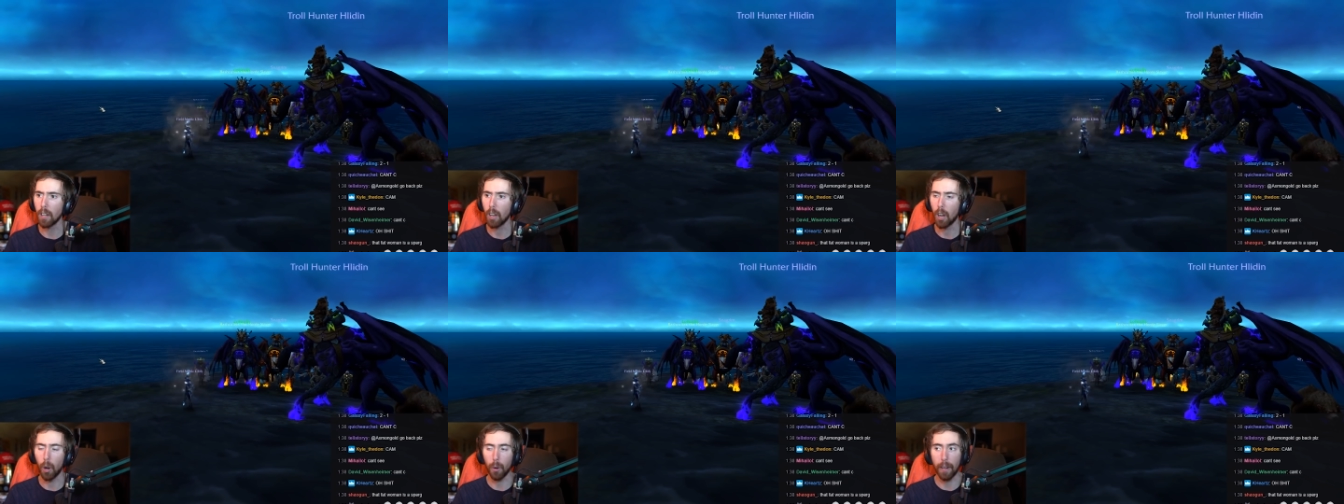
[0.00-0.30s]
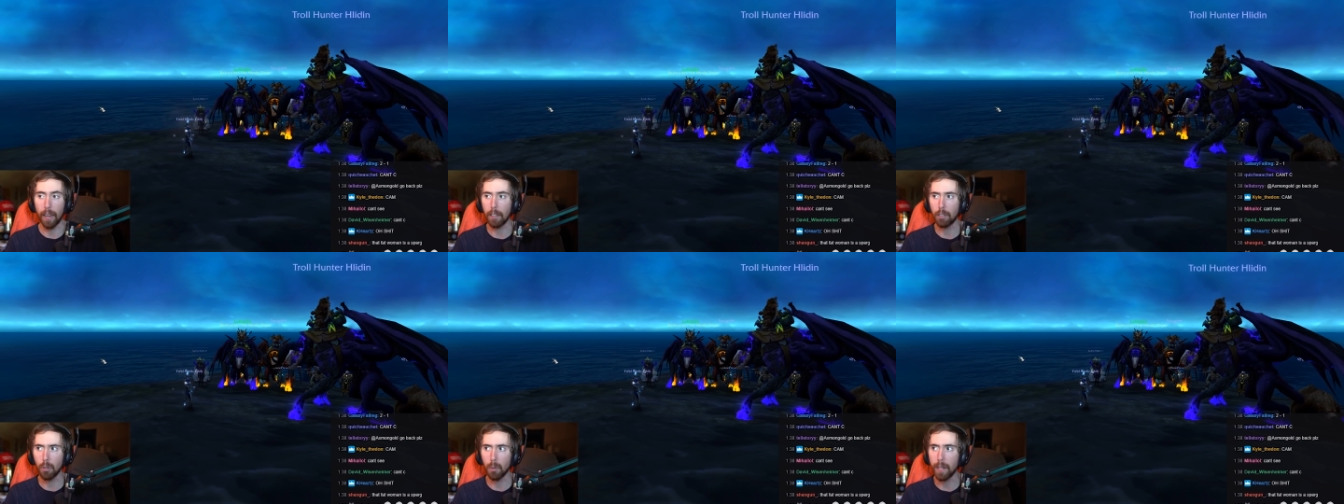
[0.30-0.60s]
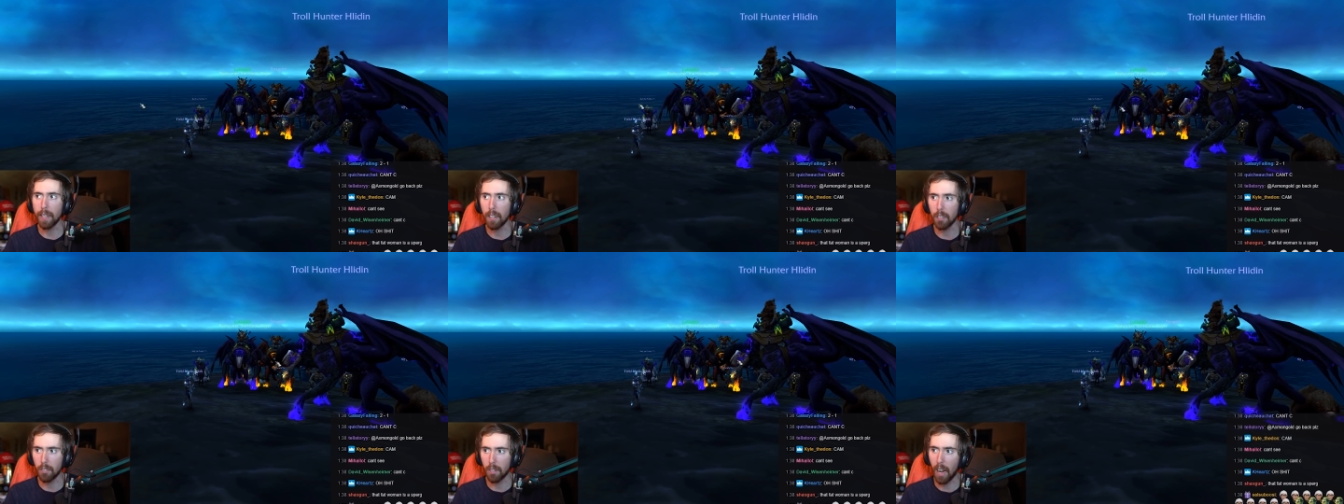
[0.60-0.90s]
Okay, so he
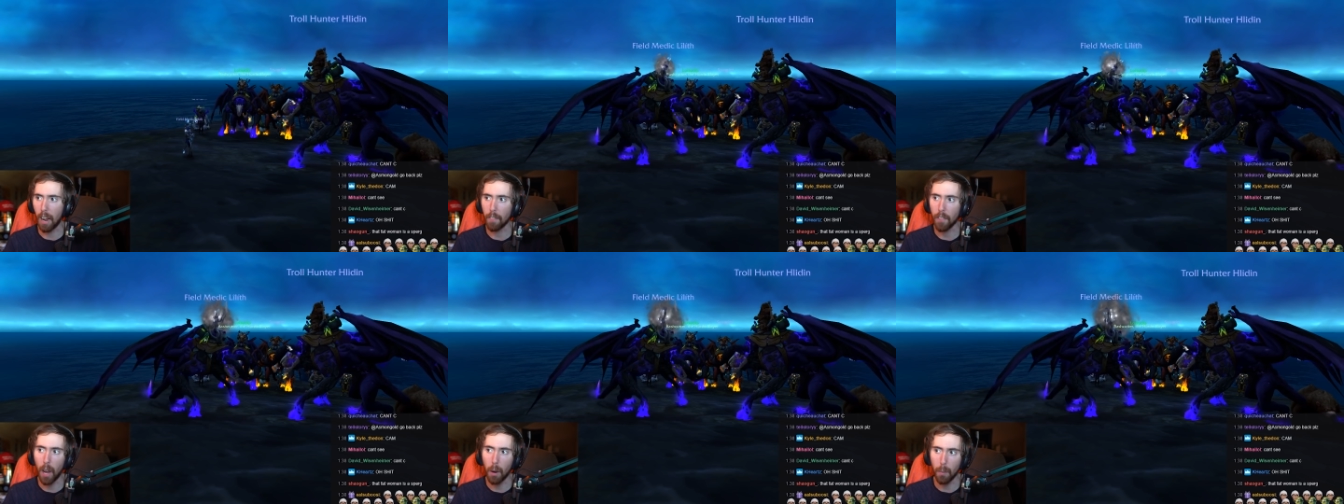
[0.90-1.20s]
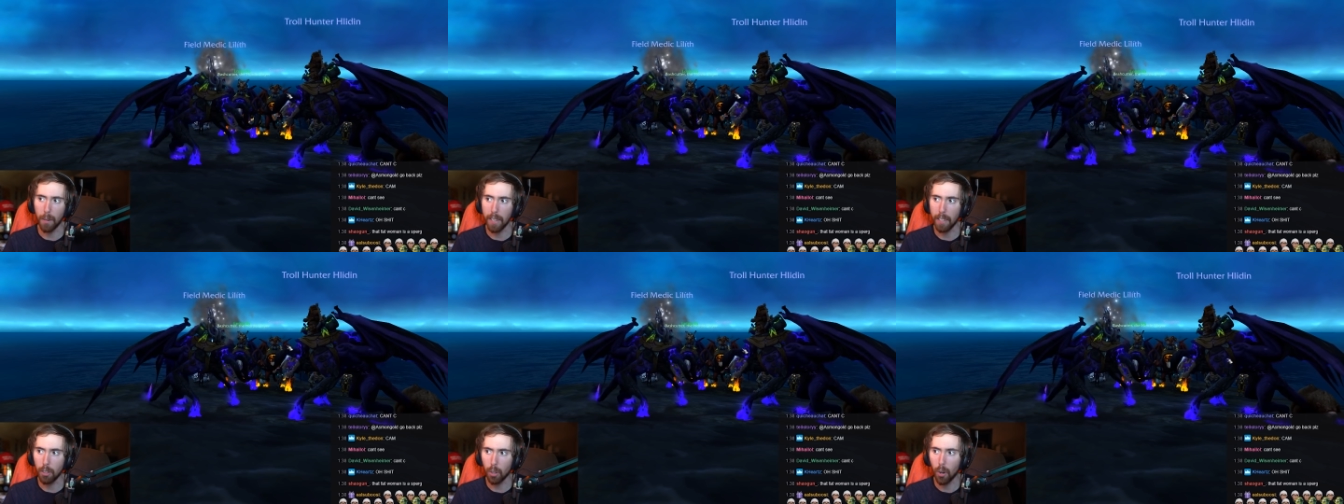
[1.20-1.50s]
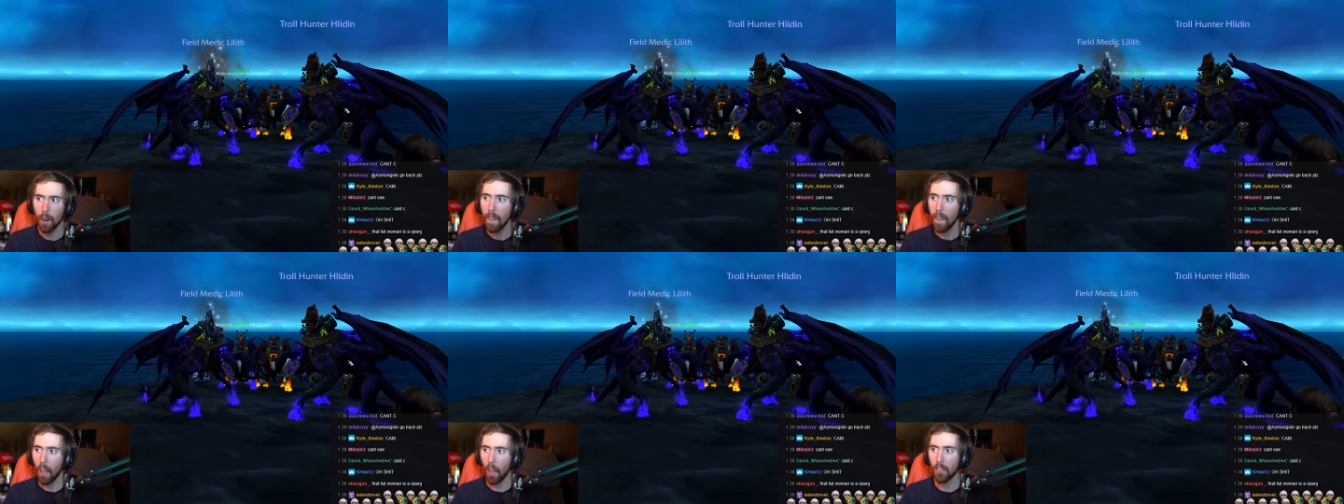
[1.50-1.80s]
doesn't have that one
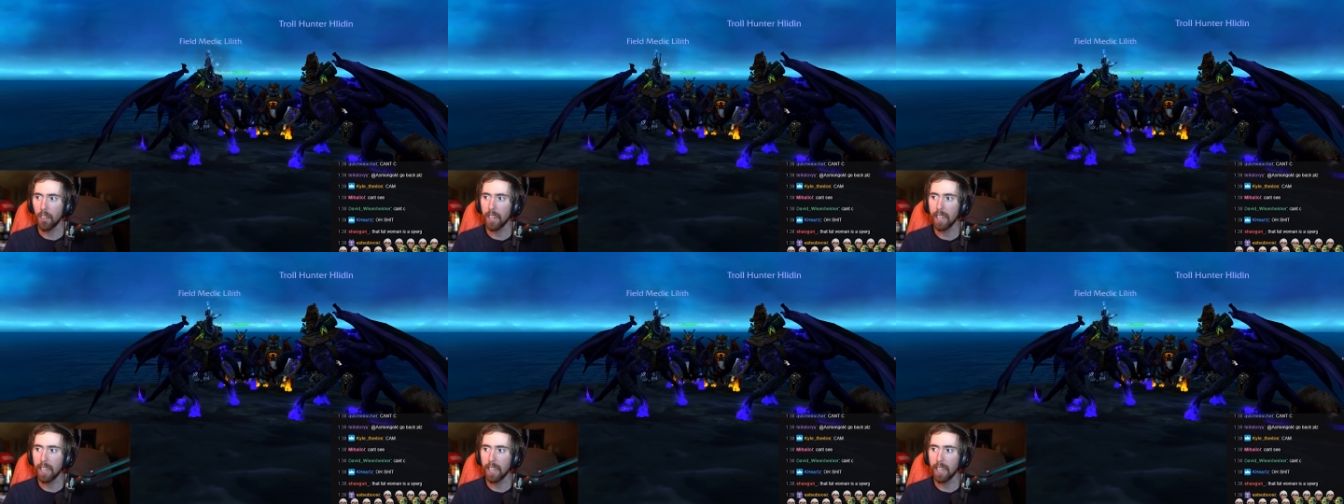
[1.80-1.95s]
either. And then